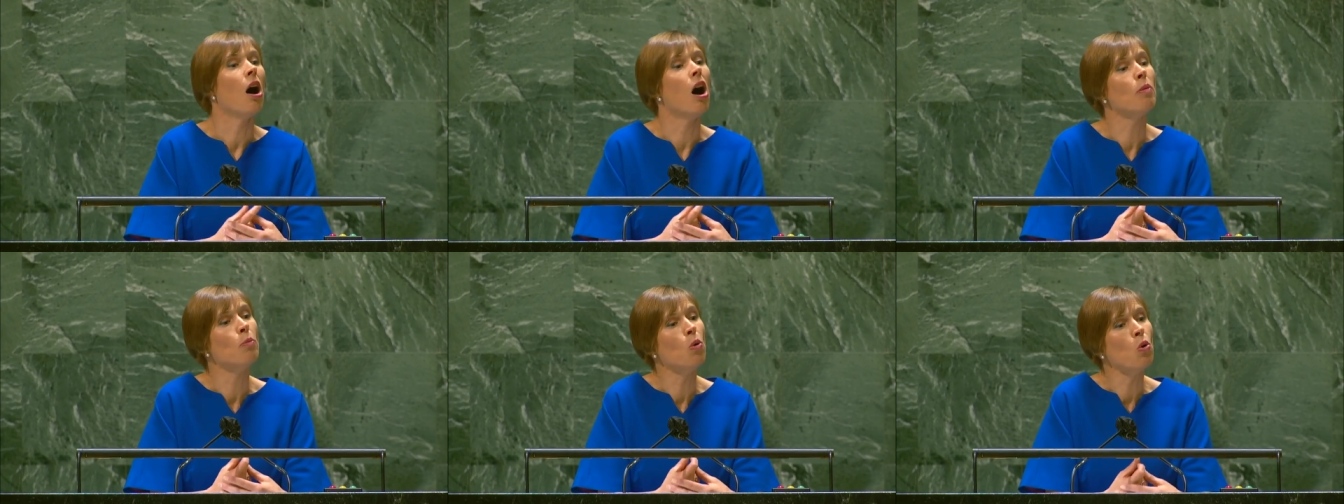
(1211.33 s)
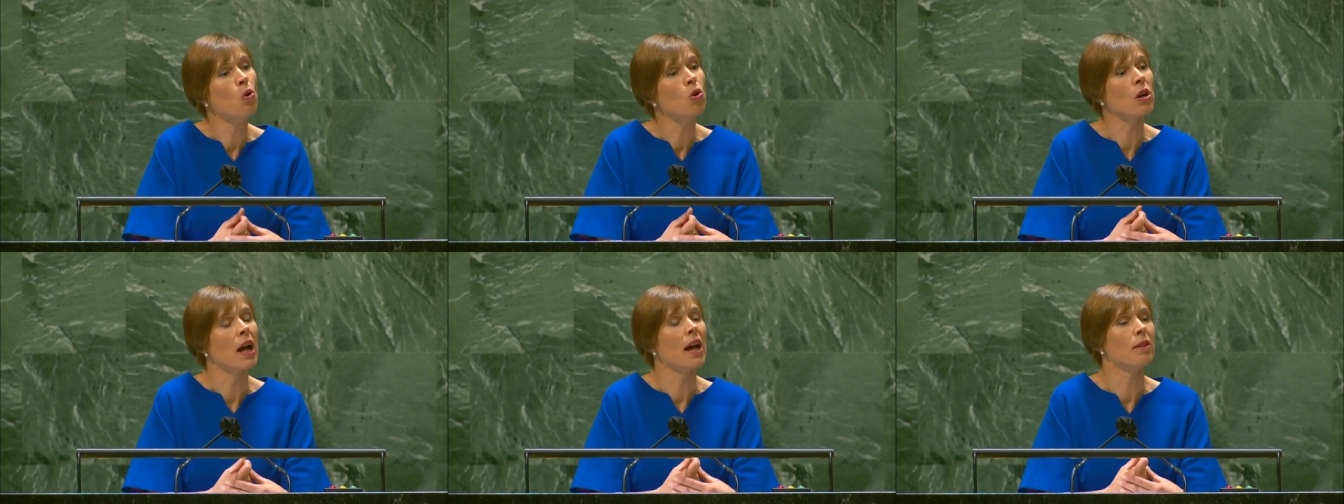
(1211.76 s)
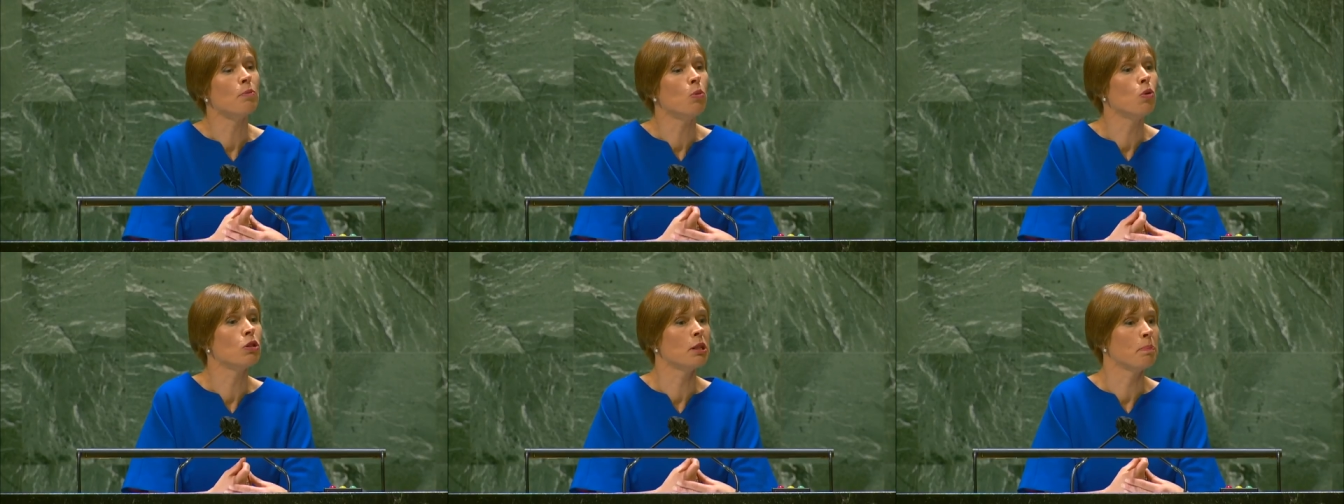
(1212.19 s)
are more and
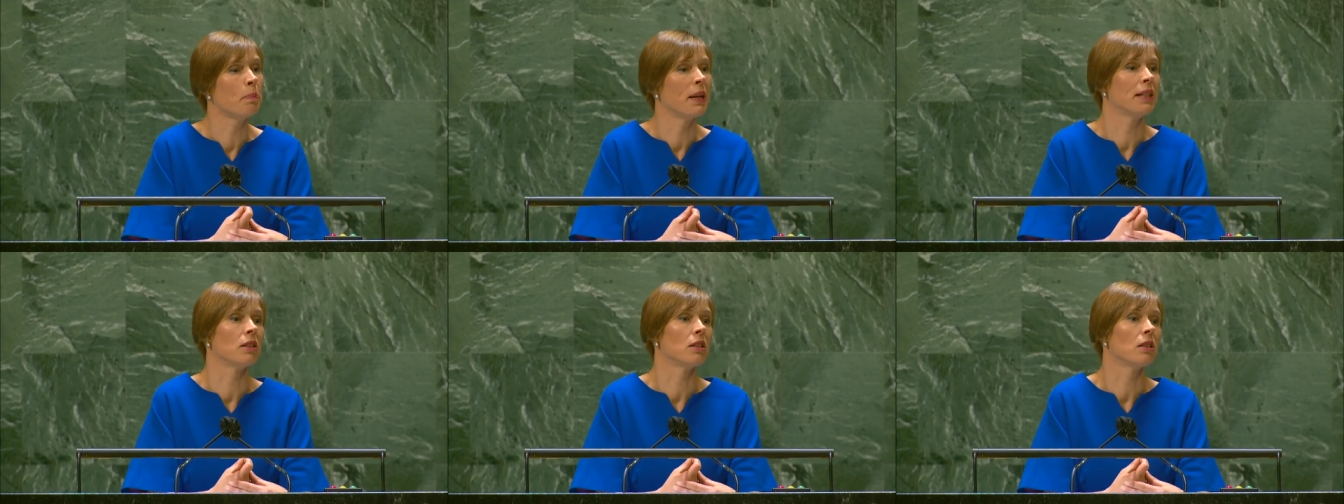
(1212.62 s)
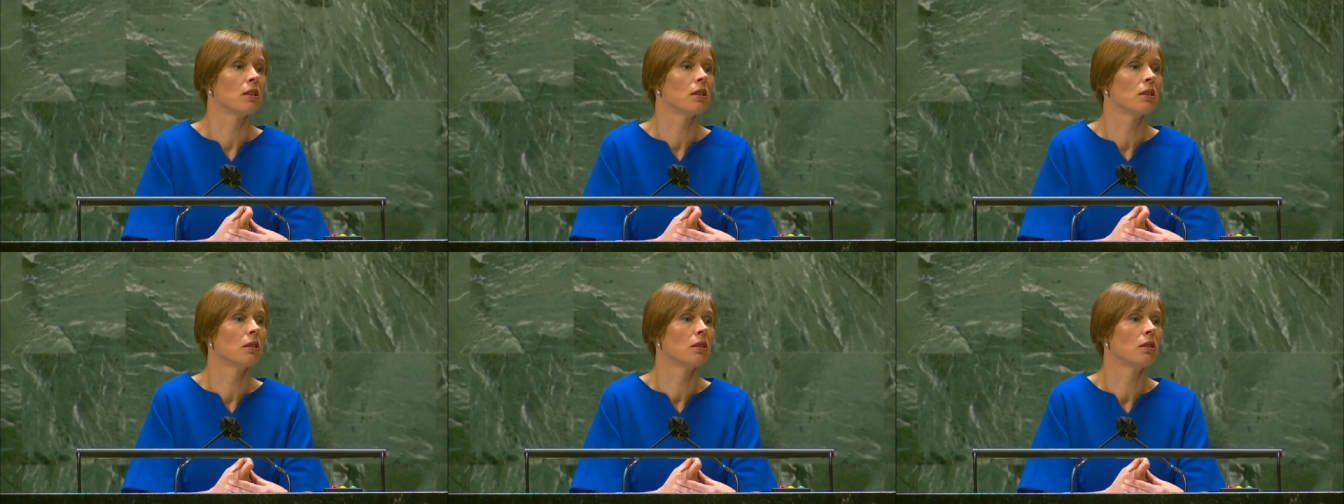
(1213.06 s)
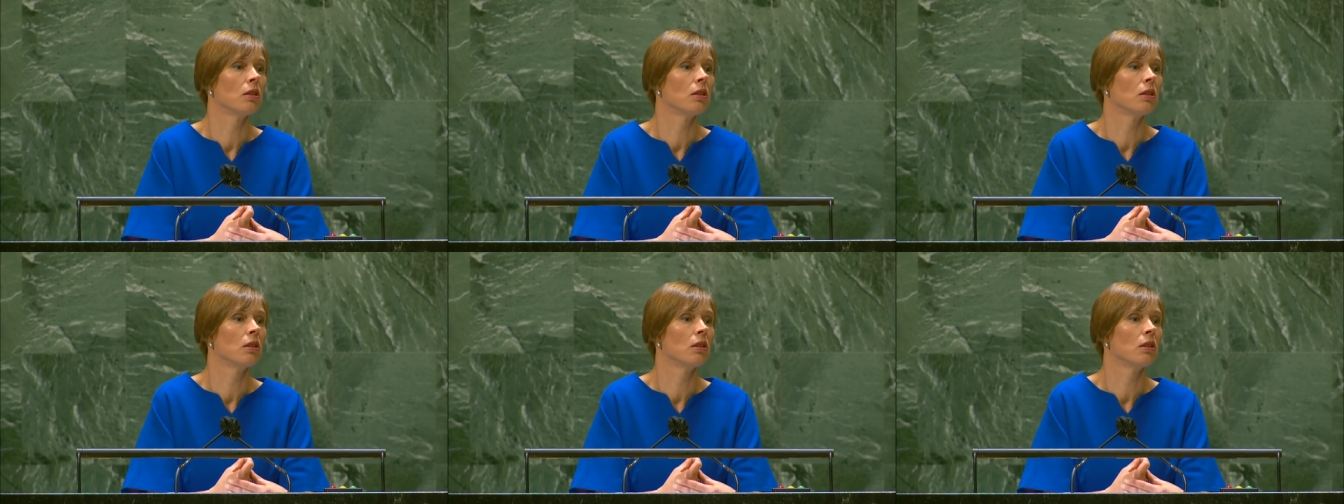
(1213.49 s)
more dependent